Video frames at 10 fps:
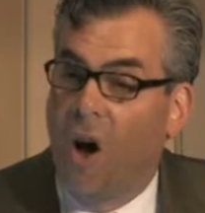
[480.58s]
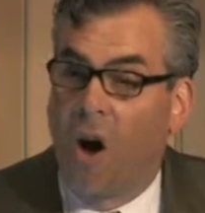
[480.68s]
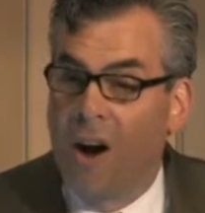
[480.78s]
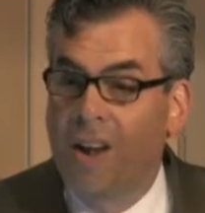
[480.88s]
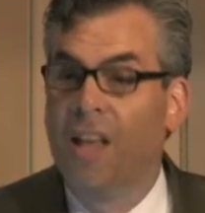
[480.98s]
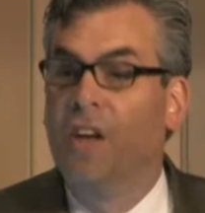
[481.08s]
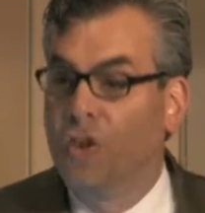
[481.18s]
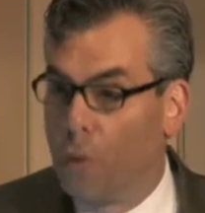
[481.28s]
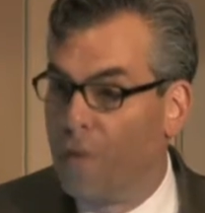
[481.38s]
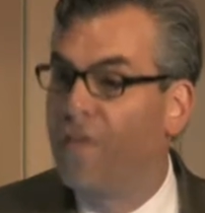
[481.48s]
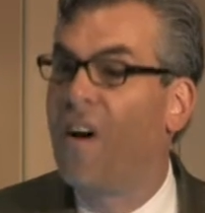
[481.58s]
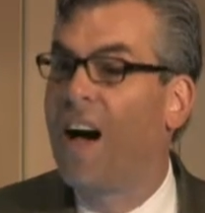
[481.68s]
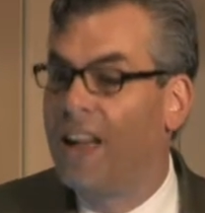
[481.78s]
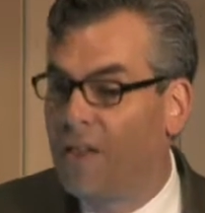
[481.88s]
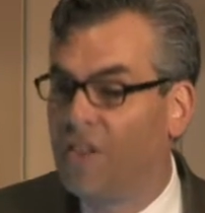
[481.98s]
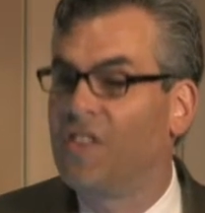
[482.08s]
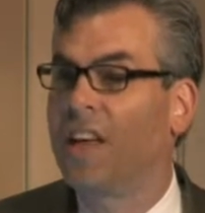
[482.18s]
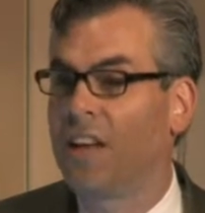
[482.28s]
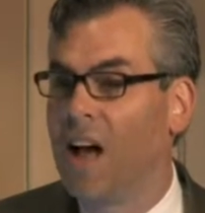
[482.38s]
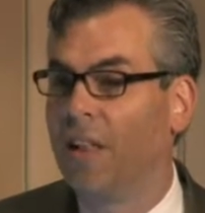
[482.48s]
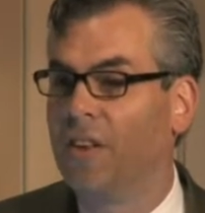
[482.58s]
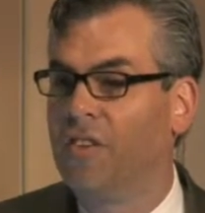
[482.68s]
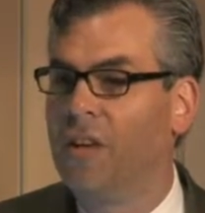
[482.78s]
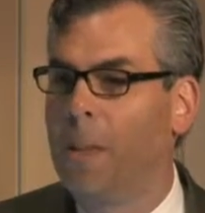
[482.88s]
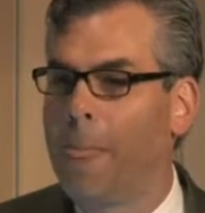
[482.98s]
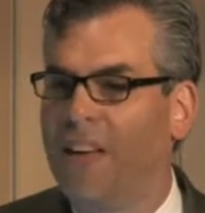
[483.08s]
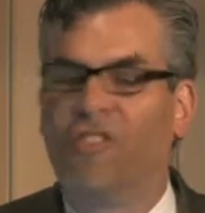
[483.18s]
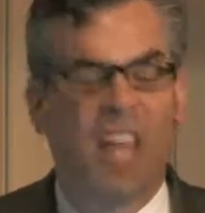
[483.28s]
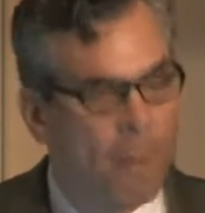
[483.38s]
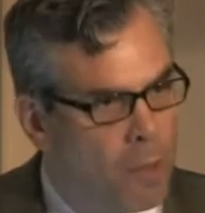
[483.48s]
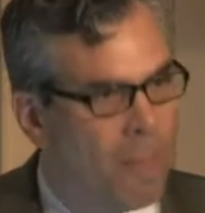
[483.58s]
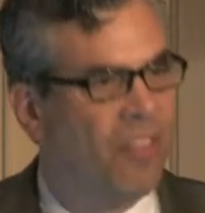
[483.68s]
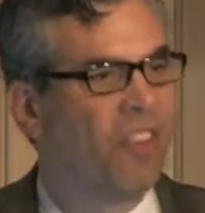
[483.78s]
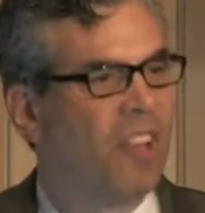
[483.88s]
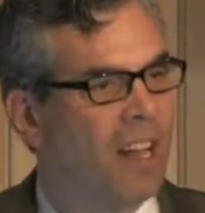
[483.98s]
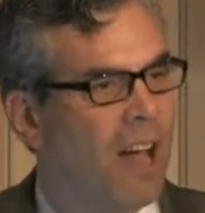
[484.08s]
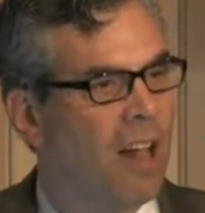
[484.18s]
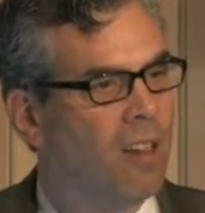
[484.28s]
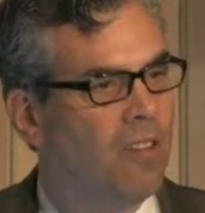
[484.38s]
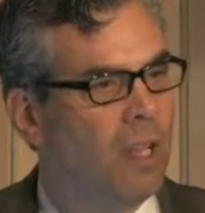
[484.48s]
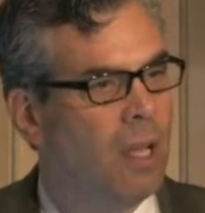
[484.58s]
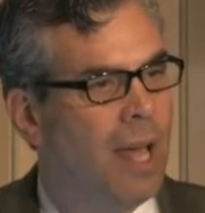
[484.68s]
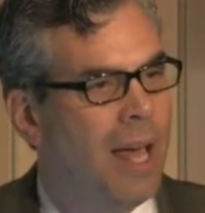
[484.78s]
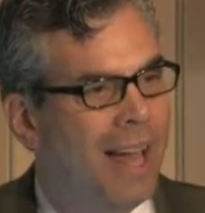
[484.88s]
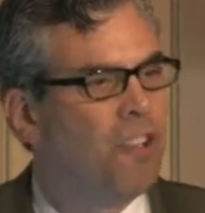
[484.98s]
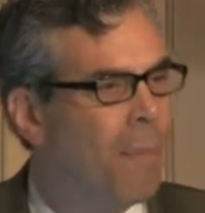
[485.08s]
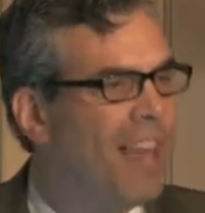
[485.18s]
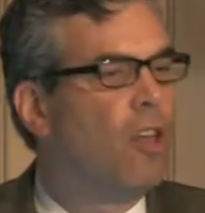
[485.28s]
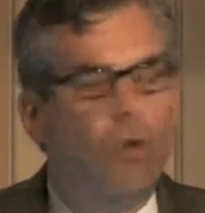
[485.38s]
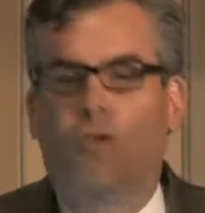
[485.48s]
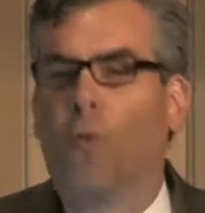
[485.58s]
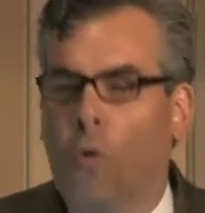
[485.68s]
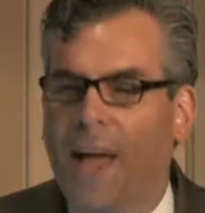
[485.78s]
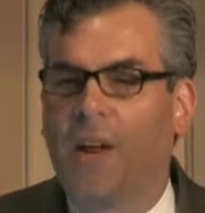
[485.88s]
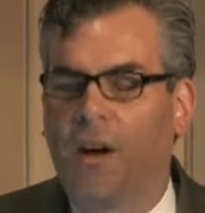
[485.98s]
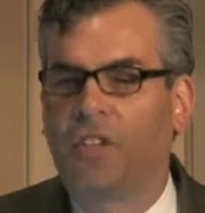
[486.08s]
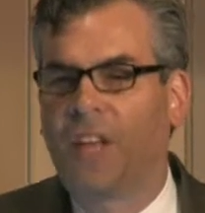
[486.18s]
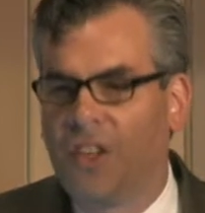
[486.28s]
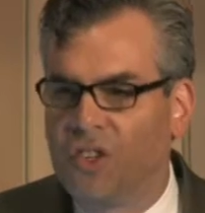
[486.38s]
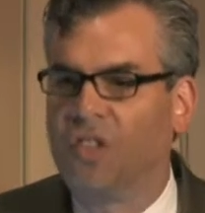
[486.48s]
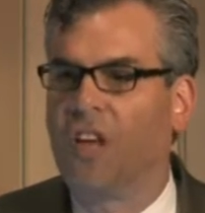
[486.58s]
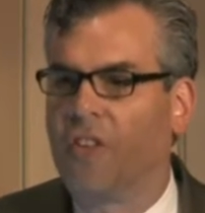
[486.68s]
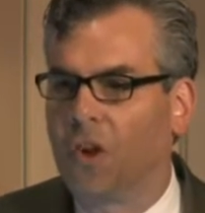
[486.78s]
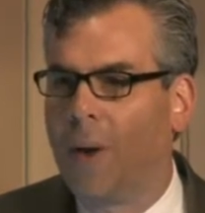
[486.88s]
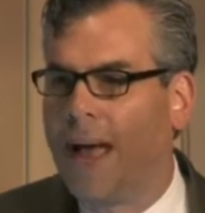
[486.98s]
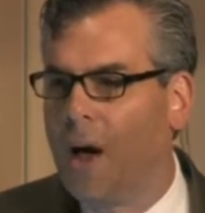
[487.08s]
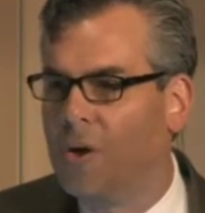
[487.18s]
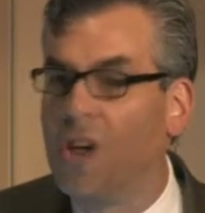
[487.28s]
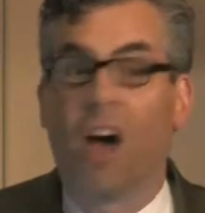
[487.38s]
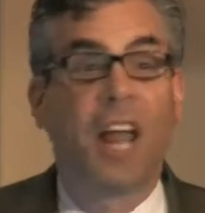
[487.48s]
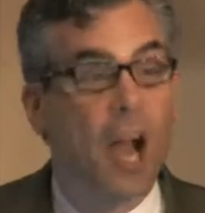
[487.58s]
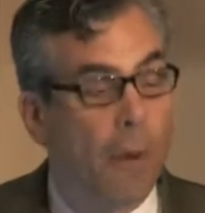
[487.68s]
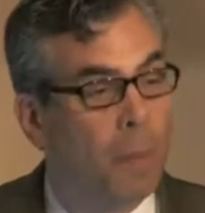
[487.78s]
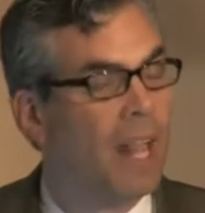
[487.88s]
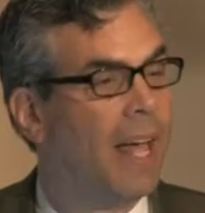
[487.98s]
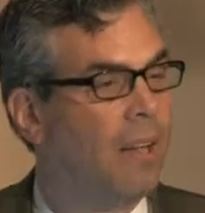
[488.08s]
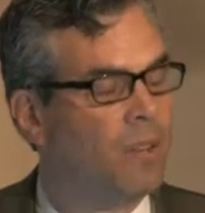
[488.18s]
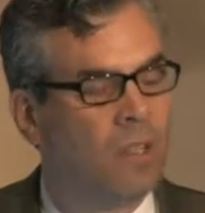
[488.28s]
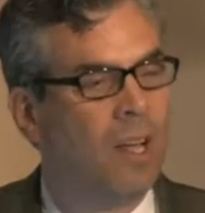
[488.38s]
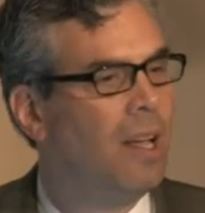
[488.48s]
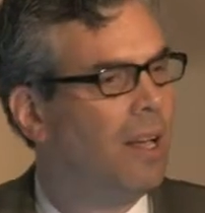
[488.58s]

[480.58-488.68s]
hard to refine the technology, to implement the technology, and to make usable radar stations on the ground, on airplanes,